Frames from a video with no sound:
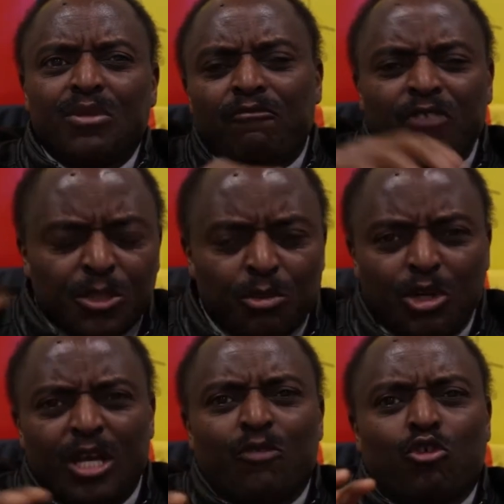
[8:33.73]
visible
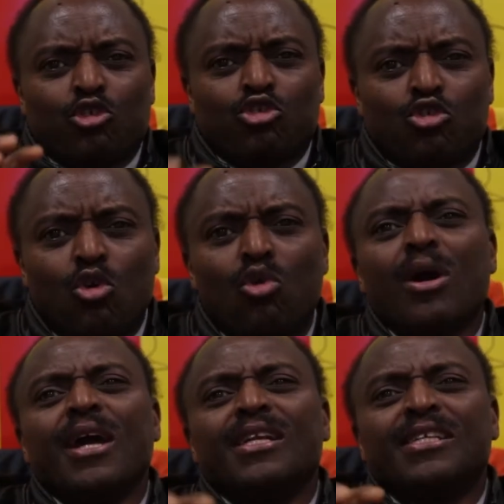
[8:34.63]
lack of
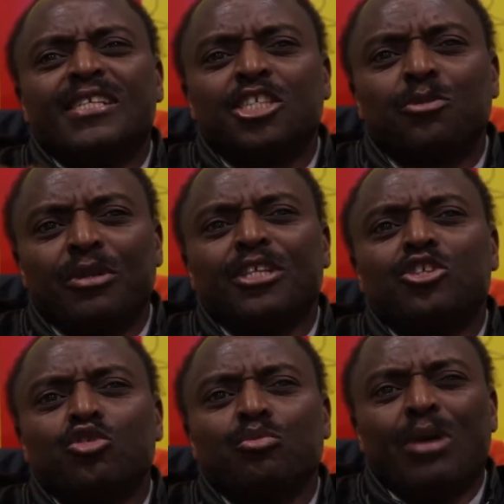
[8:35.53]
control and
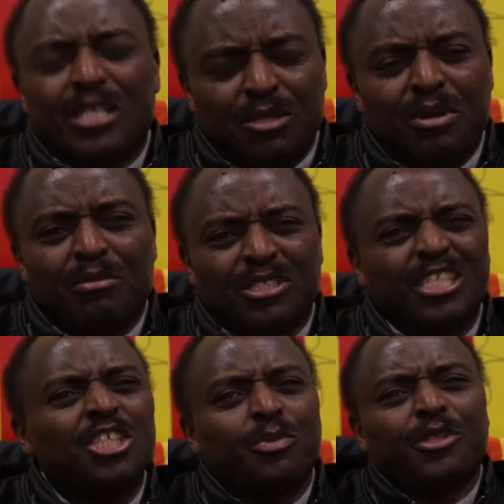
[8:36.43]
discipline to party members,
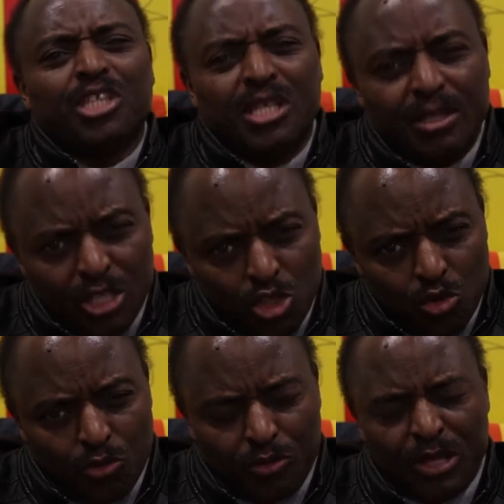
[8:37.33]
especially the youth.